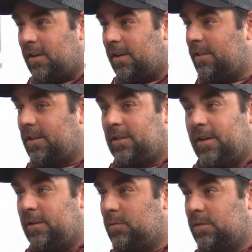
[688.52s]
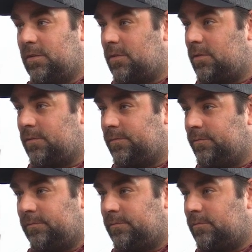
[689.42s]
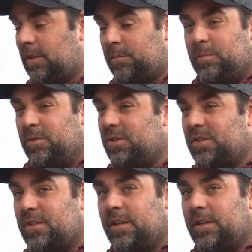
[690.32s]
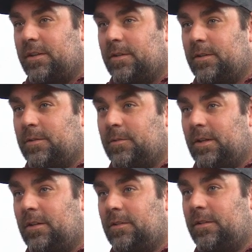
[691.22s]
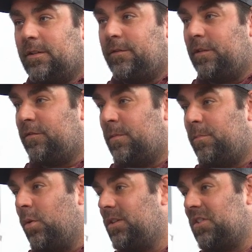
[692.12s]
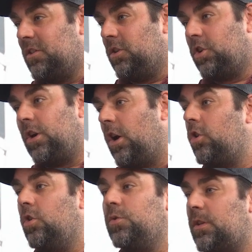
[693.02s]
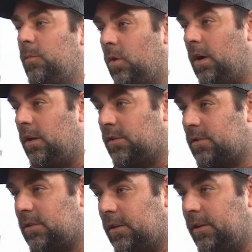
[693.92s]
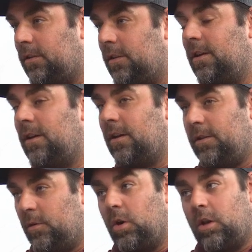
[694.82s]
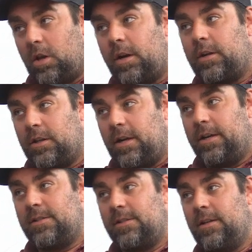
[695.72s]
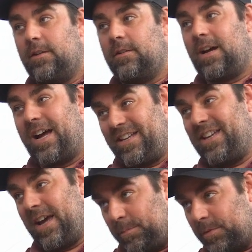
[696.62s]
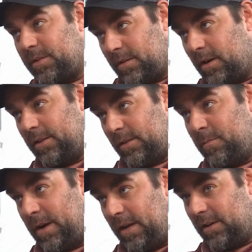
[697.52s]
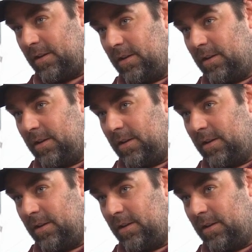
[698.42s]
And that client was like, people just think, well, if the port doesn't look good, I'll go somewhere else. Like there were a lot of clients that I kept there at the bank